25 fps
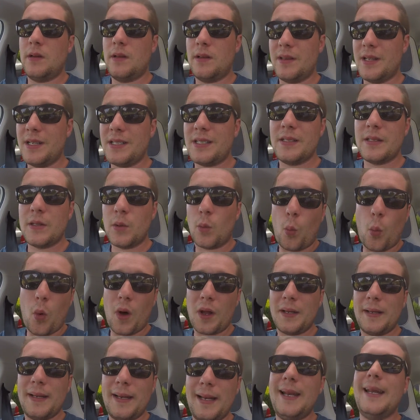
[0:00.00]
This is a
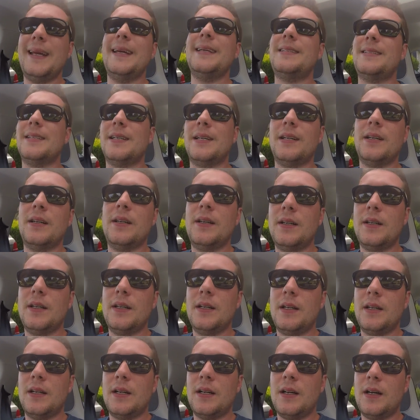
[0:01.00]
one litre,
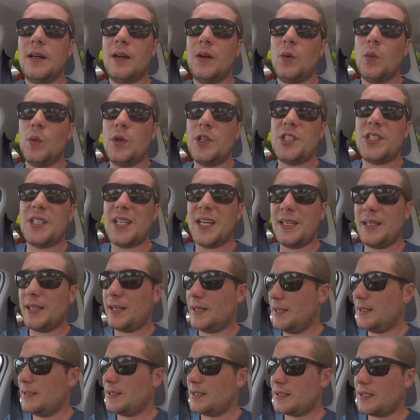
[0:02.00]
which
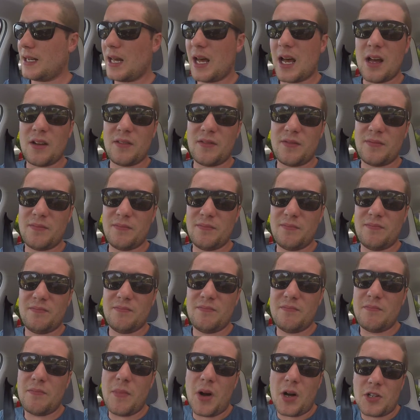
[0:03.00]
technically doesn't have
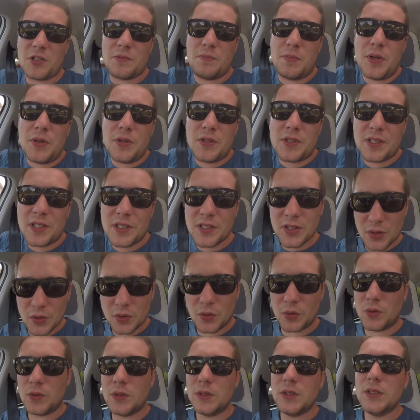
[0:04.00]
much boost at
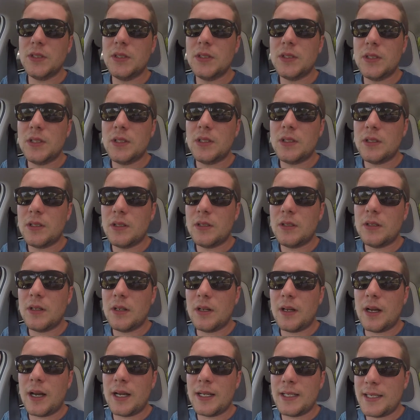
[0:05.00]
all,
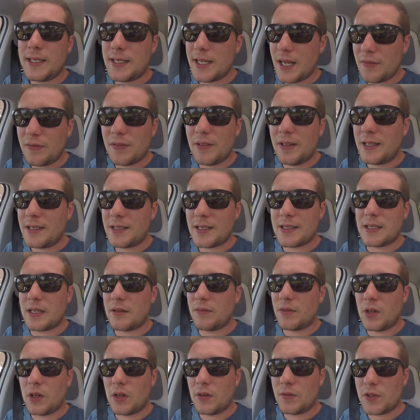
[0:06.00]
and definitely doesn't
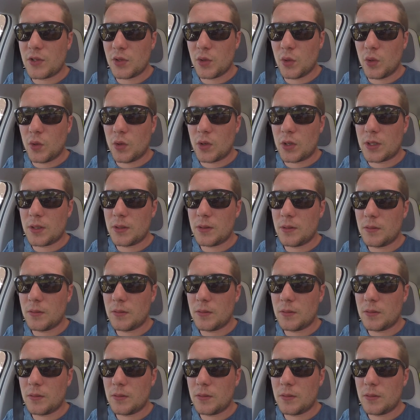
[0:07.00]
have a lot of torque.